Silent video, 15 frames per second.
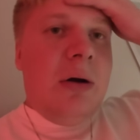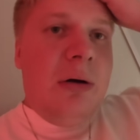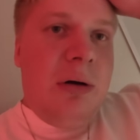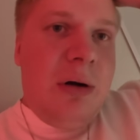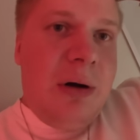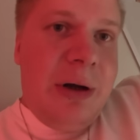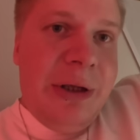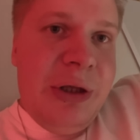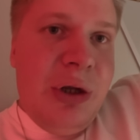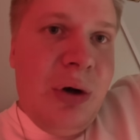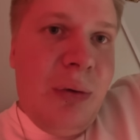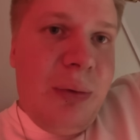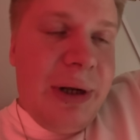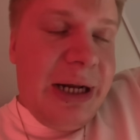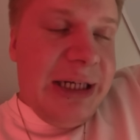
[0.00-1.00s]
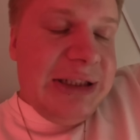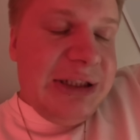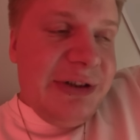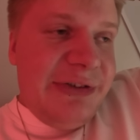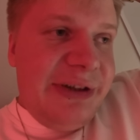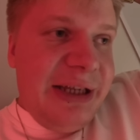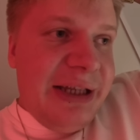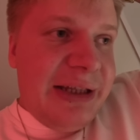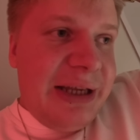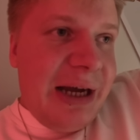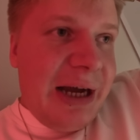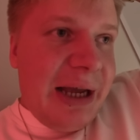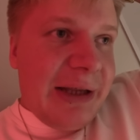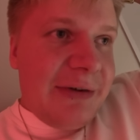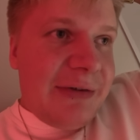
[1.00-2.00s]
Oh, you know what I just did,
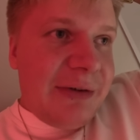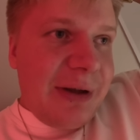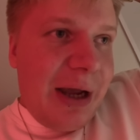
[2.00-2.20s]
guys?